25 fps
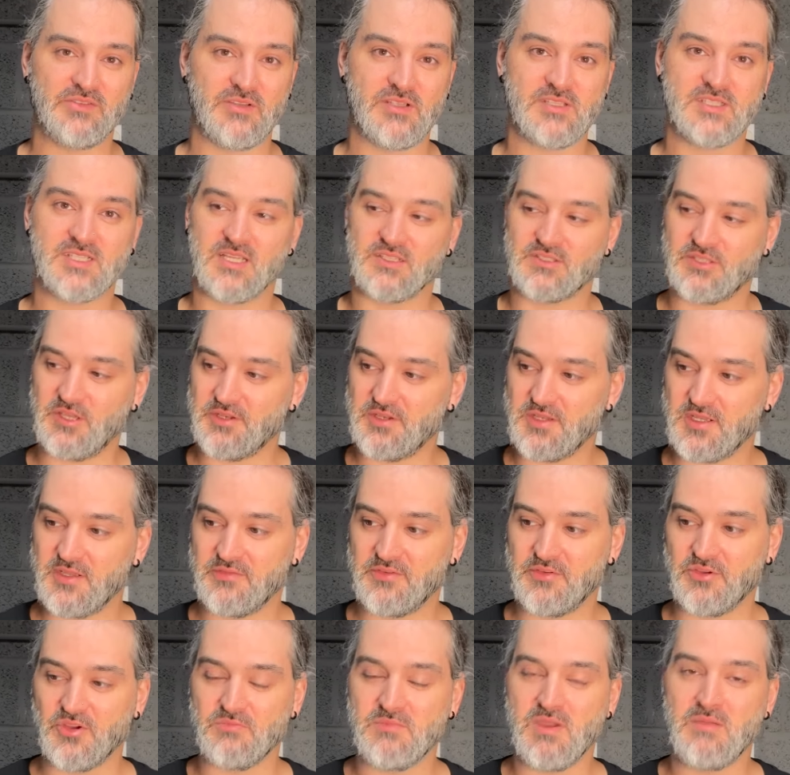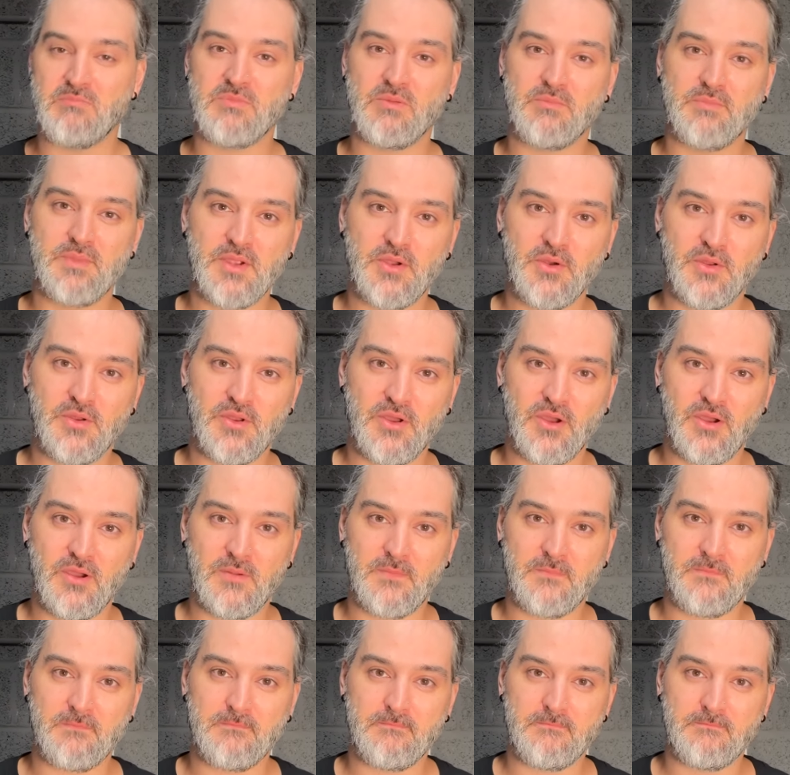and said, I don't know if you remember me or not,
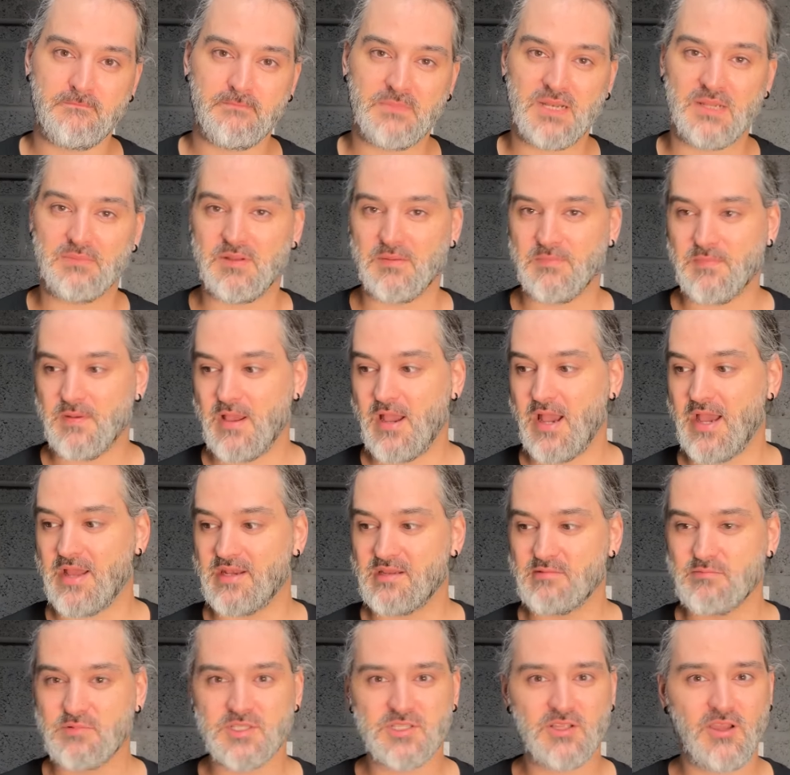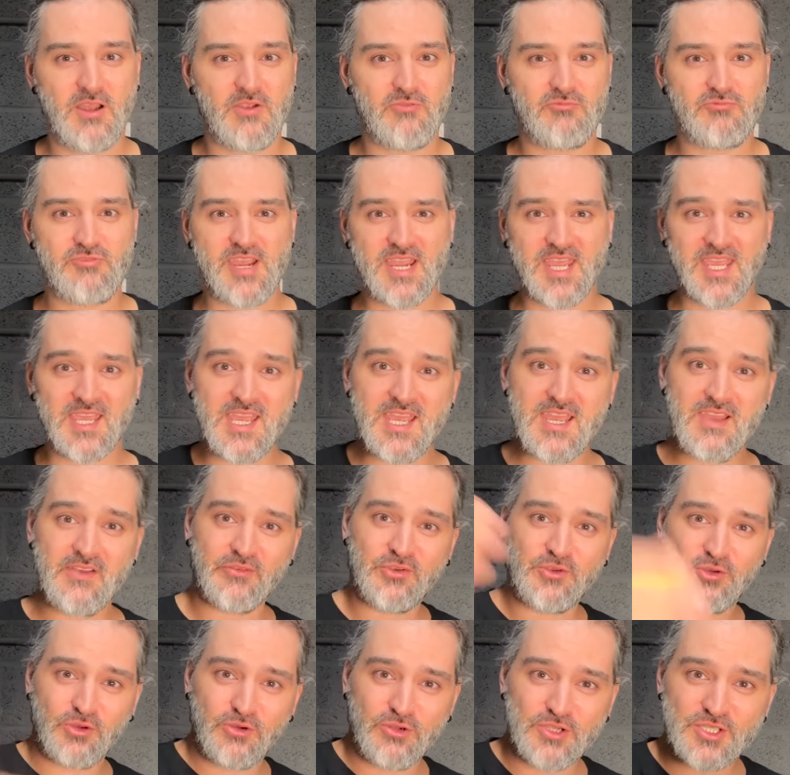blah, blah, blah. And he was like, Ricky, of
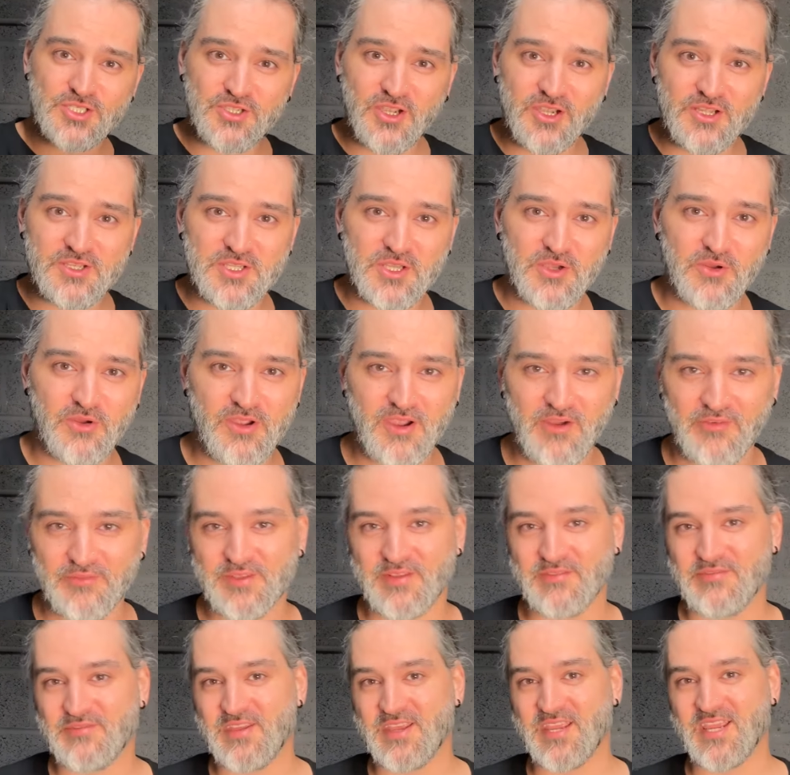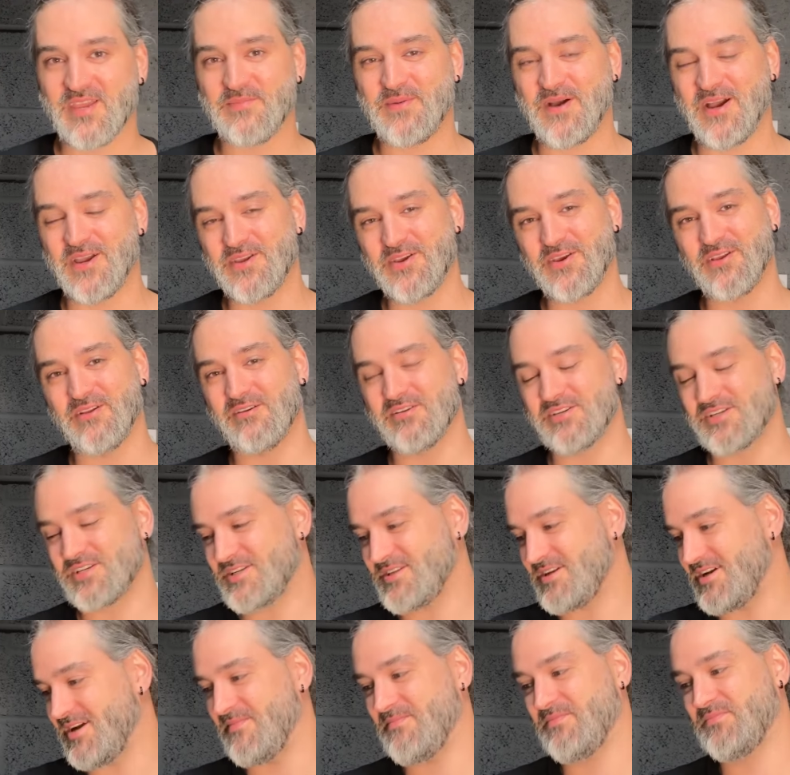course I do. I often think about you. And I was just
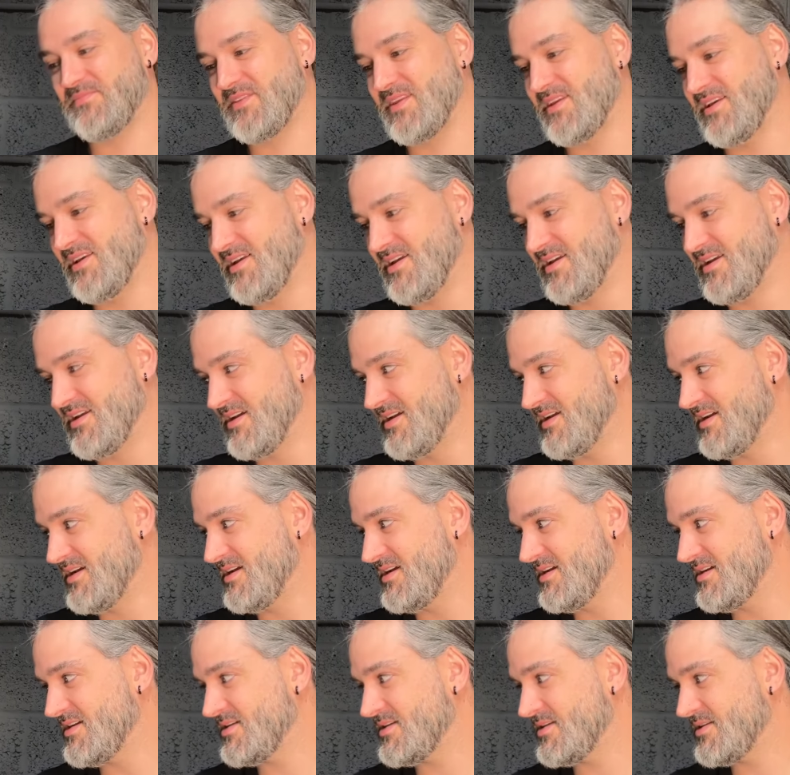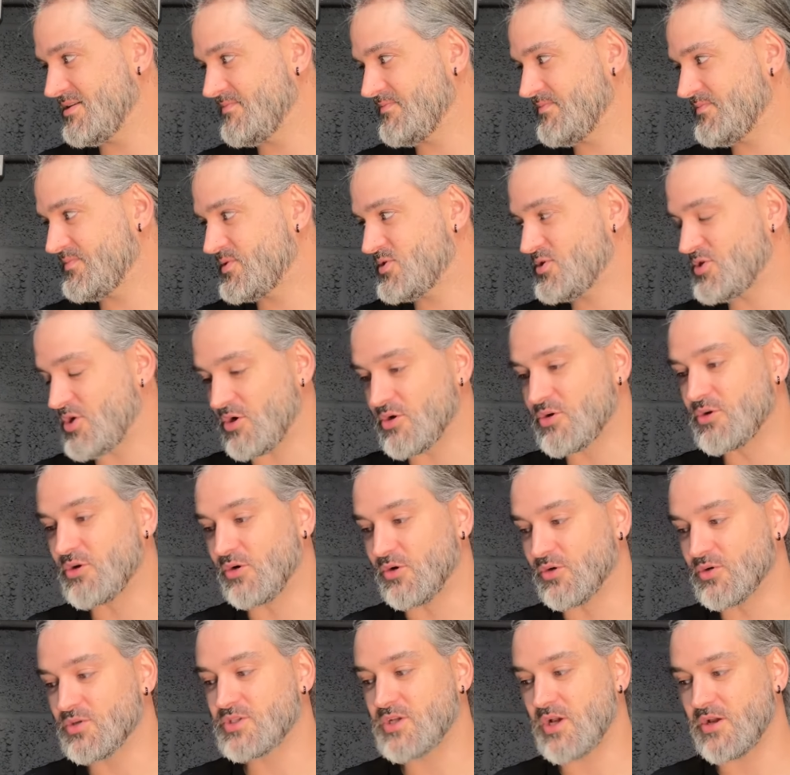like, so
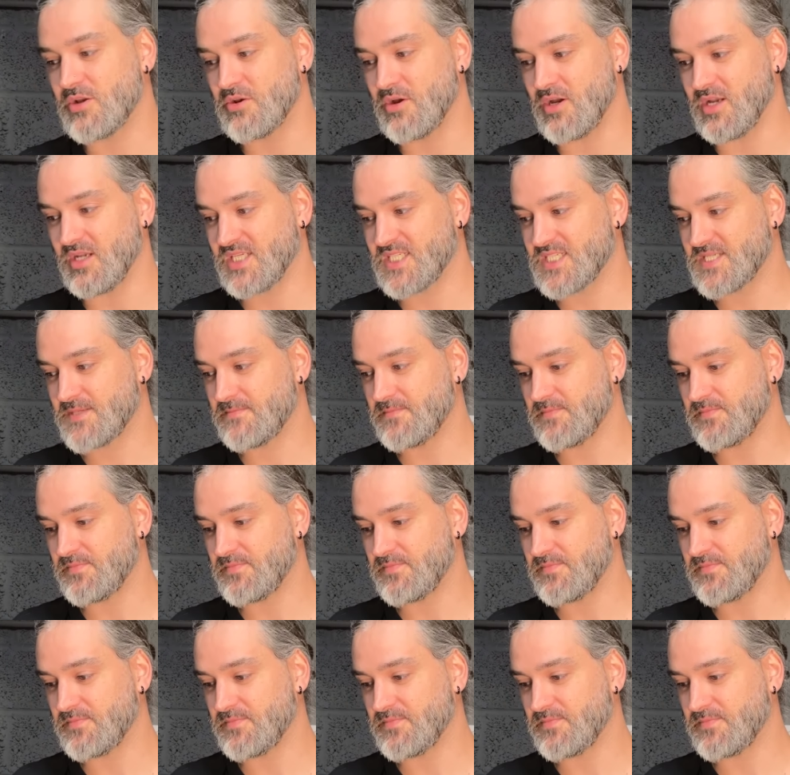cool, so nice.